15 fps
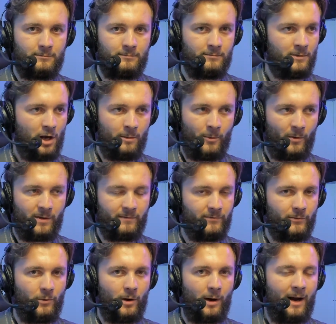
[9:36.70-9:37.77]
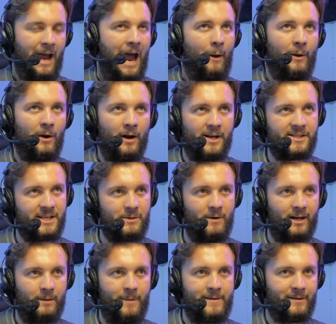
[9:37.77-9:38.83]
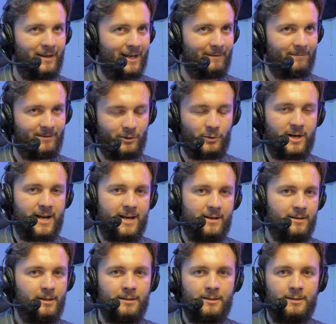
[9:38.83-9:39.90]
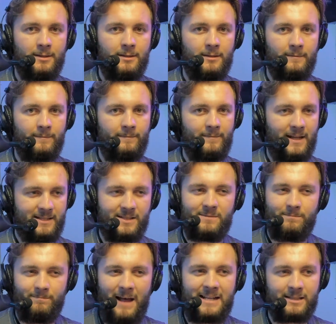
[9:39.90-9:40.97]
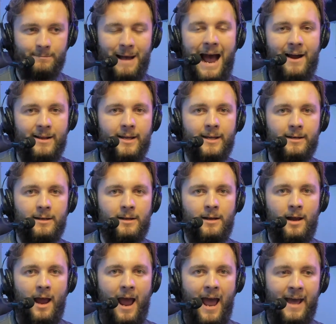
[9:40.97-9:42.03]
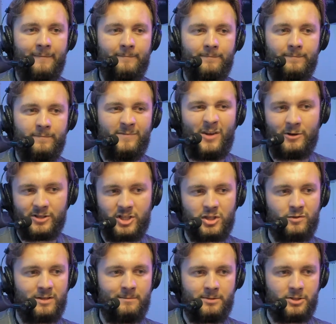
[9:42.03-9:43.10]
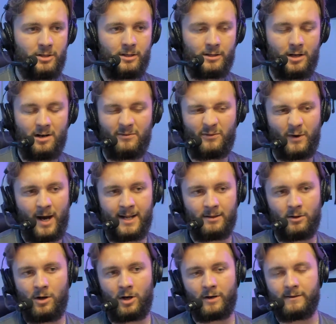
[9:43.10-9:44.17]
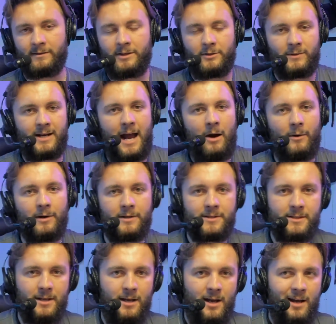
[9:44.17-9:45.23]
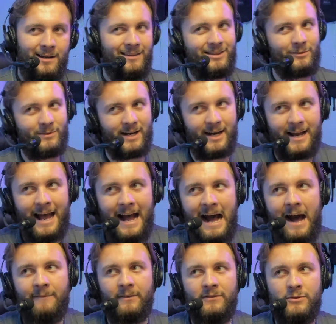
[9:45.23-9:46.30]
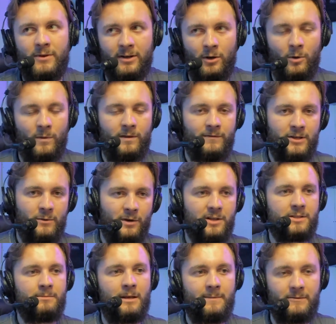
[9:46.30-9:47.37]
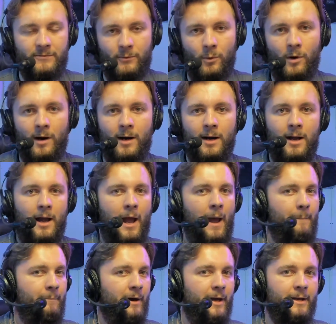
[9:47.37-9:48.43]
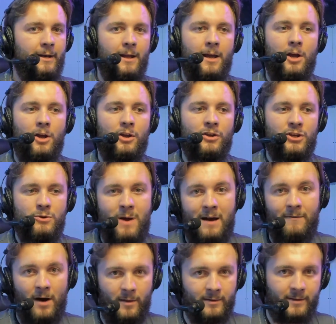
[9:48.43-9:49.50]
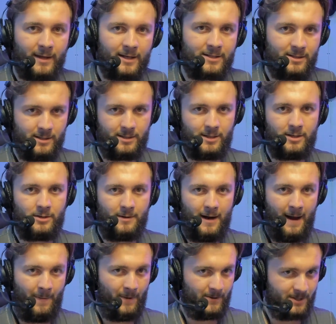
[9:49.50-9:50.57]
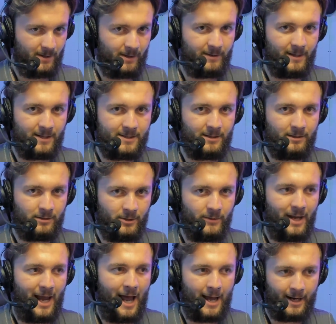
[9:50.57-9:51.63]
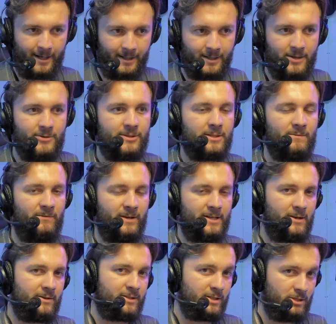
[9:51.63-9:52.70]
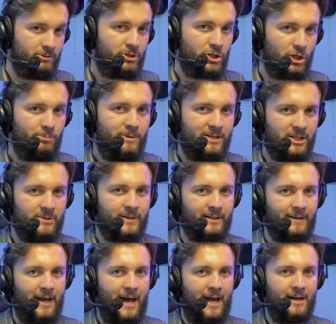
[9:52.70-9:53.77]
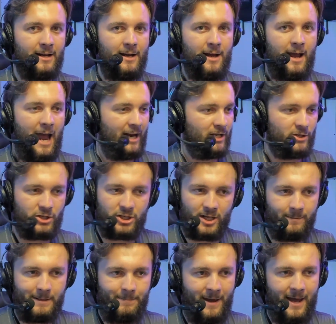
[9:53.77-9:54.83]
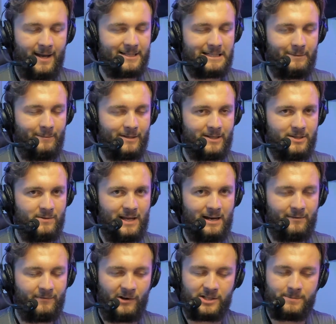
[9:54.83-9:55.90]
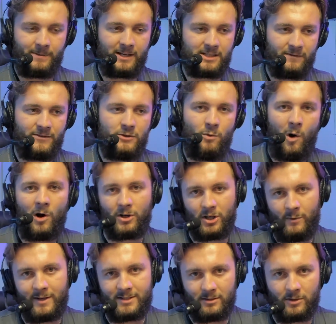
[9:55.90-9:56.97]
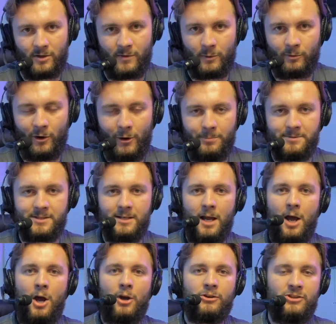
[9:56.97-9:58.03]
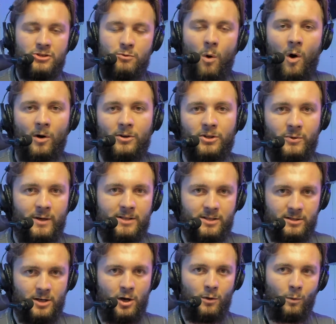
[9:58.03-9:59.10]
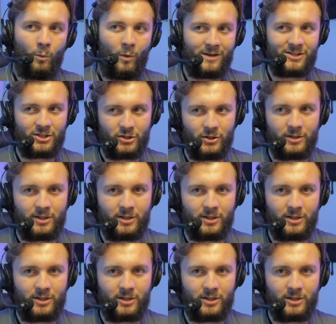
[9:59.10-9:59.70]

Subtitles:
No more than 4. And I would honestly recommend like 3. That's about it. And those streams shouldn't go for any longer than 3 hours. 3.5 if you can hold the viewers, maybe 4. But you have other things to do. And those other things include editing YouTube videos, and you should be doing that. And you shouldn't be paying someone to do that at first, because if you aren't going to learn the ropes, you aren't going to know what is good